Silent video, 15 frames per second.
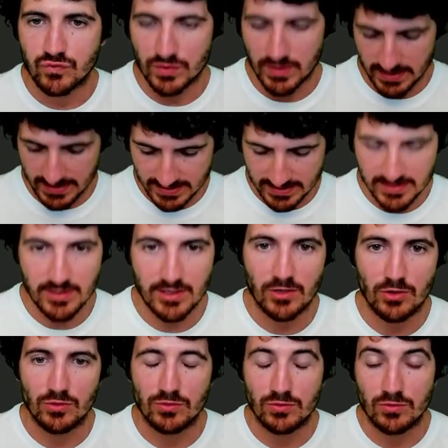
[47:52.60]
necessary
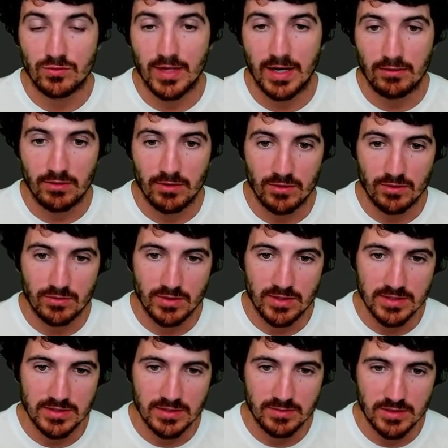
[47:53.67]
code to download
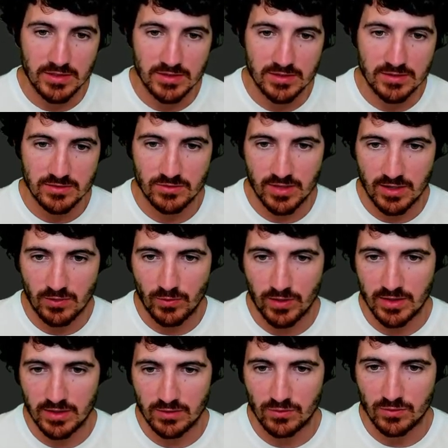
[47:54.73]
these images. So now we
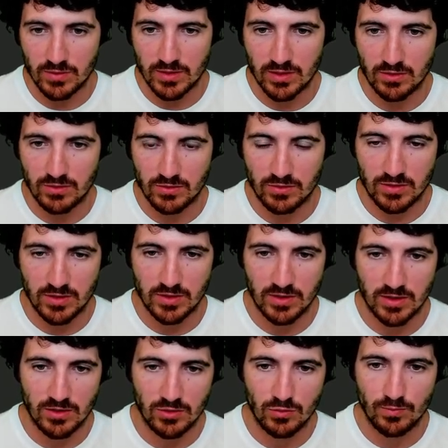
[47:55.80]
can do here
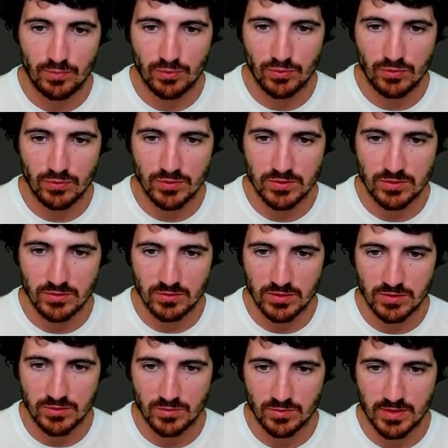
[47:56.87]
queue push. So
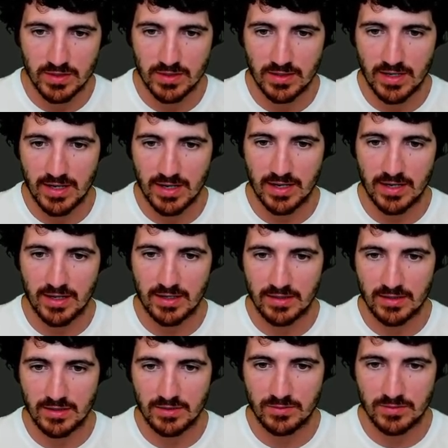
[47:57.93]
this would be
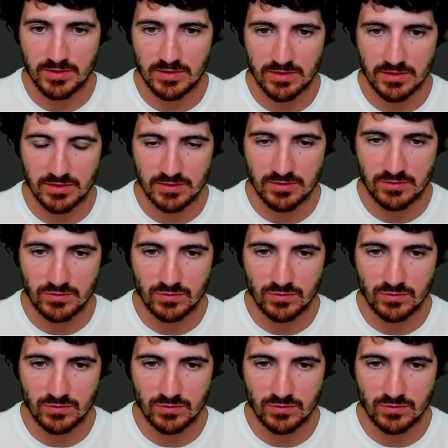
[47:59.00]
add images